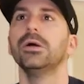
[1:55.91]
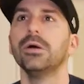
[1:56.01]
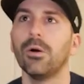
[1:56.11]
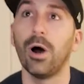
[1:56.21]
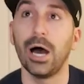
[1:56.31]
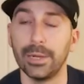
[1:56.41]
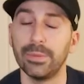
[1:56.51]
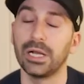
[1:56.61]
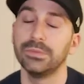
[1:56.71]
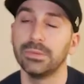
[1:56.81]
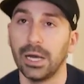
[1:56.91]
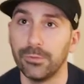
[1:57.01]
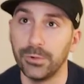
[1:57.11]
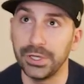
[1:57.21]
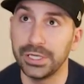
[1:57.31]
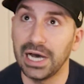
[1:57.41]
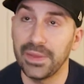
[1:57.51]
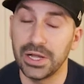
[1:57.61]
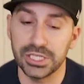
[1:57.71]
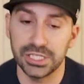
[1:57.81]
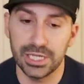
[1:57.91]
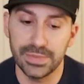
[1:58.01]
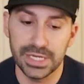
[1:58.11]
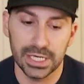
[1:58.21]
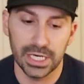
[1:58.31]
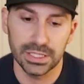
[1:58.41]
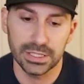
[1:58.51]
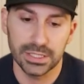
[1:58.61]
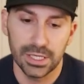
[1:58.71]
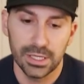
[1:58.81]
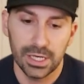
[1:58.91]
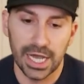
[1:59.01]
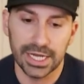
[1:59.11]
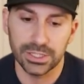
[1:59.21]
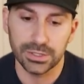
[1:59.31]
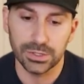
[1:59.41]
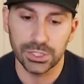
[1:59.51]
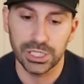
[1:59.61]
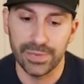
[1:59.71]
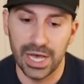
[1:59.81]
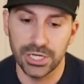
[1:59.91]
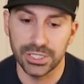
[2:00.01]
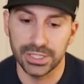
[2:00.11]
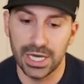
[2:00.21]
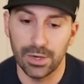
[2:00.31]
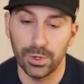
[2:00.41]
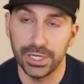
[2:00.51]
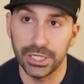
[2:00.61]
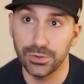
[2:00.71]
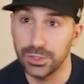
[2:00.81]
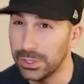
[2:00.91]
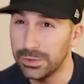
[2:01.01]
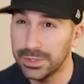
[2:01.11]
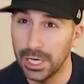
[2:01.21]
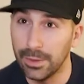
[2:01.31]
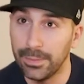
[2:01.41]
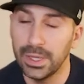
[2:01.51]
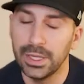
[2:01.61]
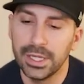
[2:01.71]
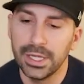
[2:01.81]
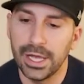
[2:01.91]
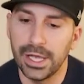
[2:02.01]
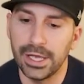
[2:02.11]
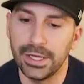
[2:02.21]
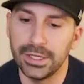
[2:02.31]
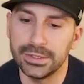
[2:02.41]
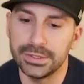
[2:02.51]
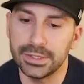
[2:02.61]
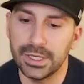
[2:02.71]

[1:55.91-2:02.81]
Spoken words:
why, but I'm really glad that she did, because I guess she imagined that one day she would use them and